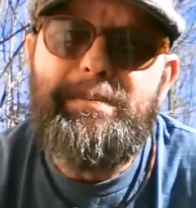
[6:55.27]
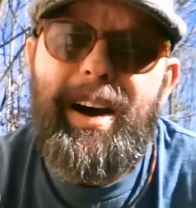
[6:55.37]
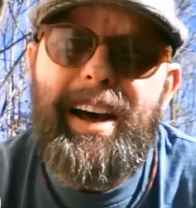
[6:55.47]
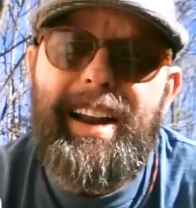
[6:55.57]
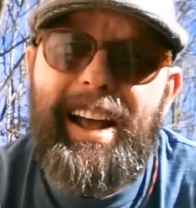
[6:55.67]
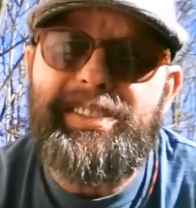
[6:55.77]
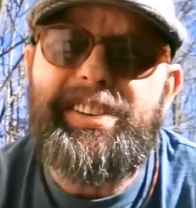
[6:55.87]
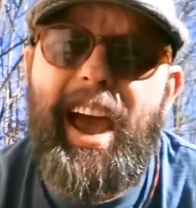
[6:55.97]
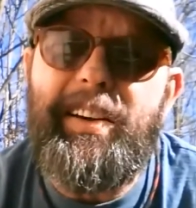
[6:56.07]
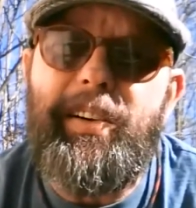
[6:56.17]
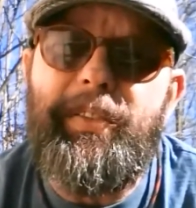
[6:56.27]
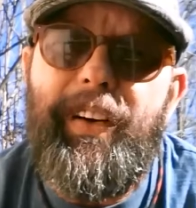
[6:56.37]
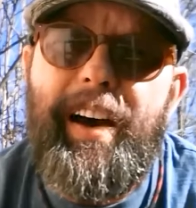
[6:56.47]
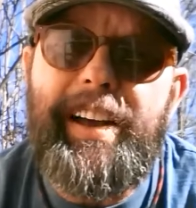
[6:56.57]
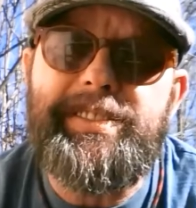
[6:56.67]
but I
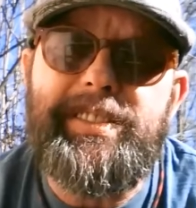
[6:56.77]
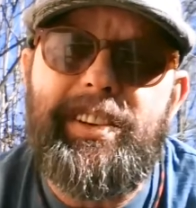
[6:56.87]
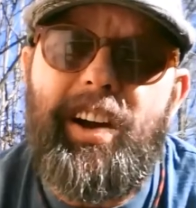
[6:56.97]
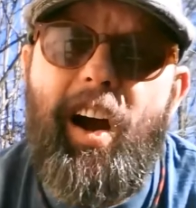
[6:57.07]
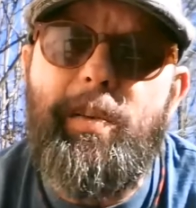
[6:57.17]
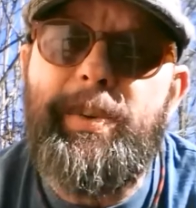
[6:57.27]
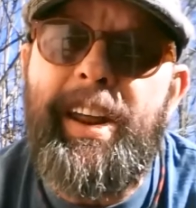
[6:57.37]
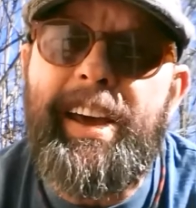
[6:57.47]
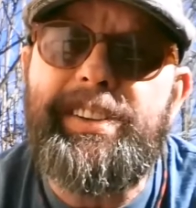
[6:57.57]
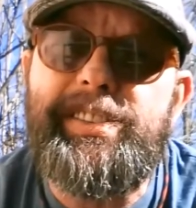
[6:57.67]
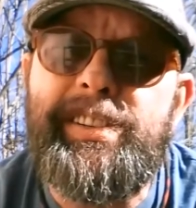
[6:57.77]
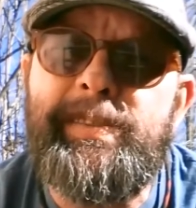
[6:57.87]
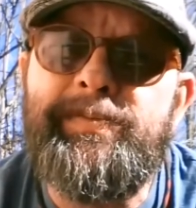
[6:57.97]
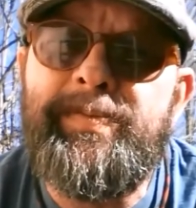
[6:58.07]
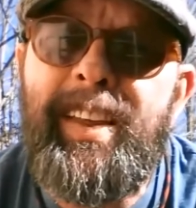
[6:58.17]
sacrificed
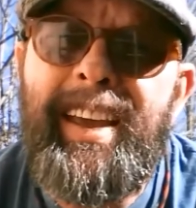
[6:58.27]
carbonation,